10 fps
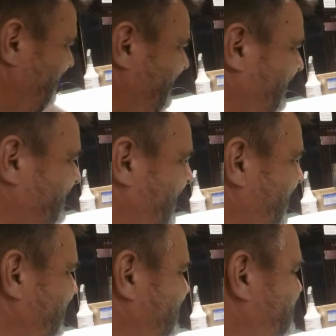We'll
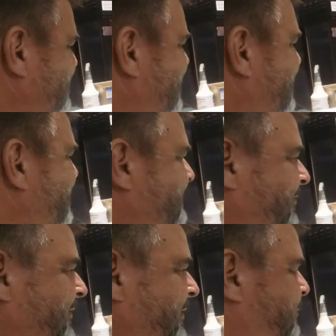try this.
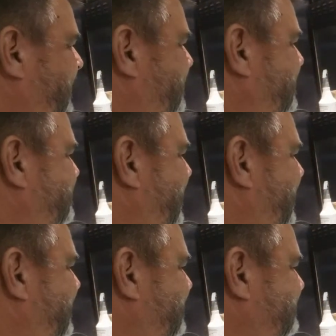We're going to print this
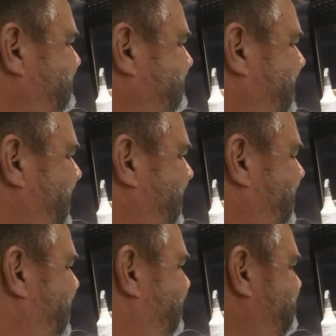out
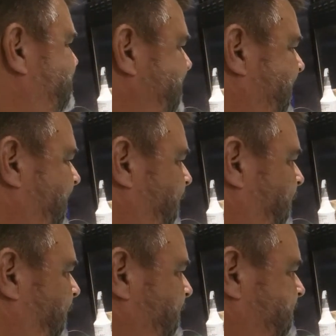and see how it
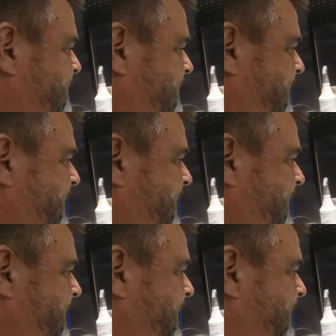works.
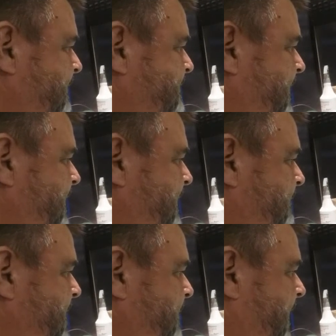Let me see,
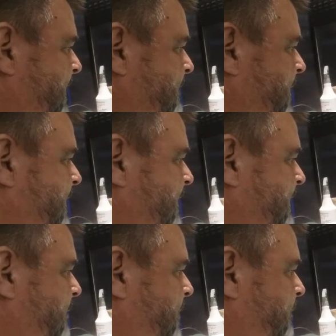maybe I can make it a
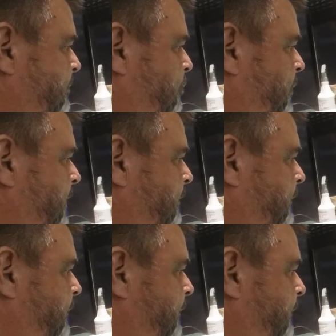little bit bigger.